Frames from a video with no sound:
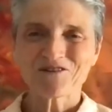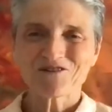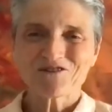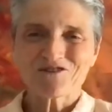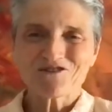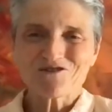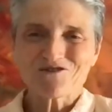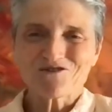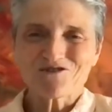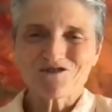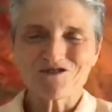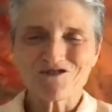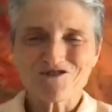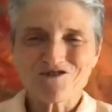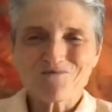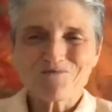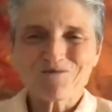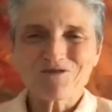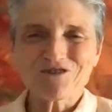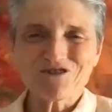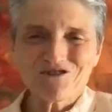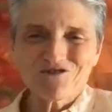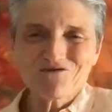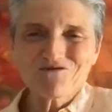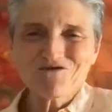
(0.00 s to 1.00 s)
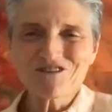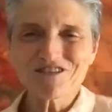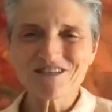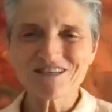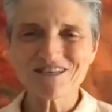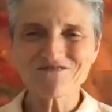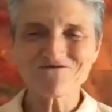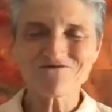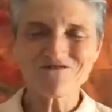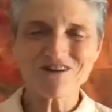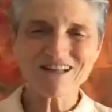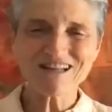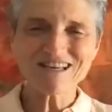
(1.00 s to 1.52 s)
So there's an
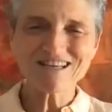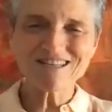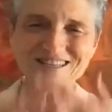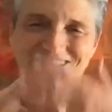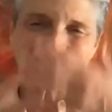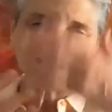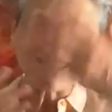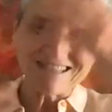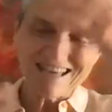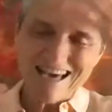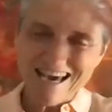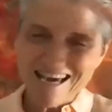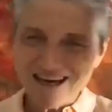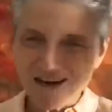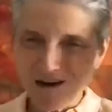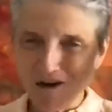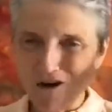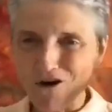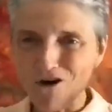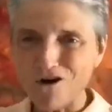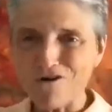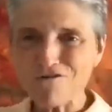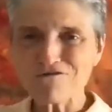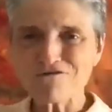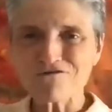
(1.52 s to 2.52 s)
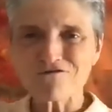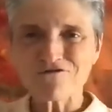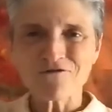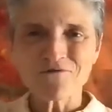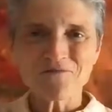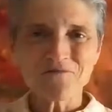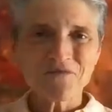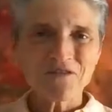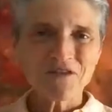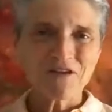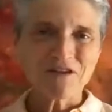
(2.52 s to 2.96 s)
opportunity really to take off